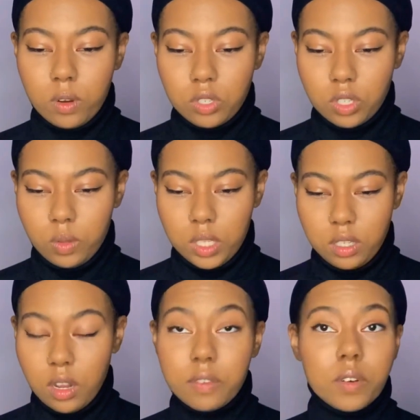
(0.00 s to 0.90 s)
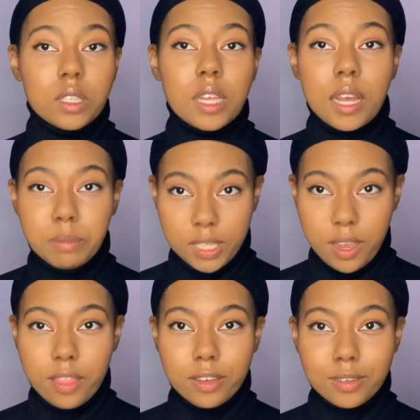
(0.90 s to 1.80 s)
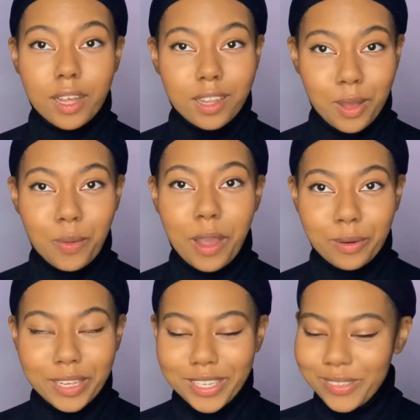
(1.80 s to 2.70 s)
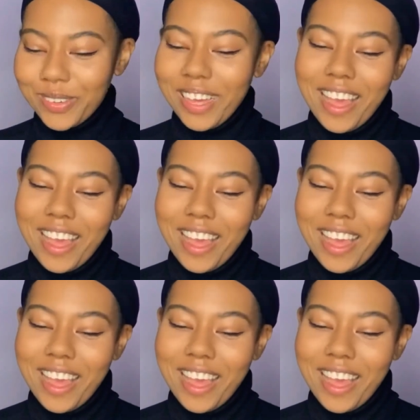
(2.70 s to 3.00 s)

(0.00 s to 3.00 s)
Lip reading: so this is our first time together. Hello, how are you?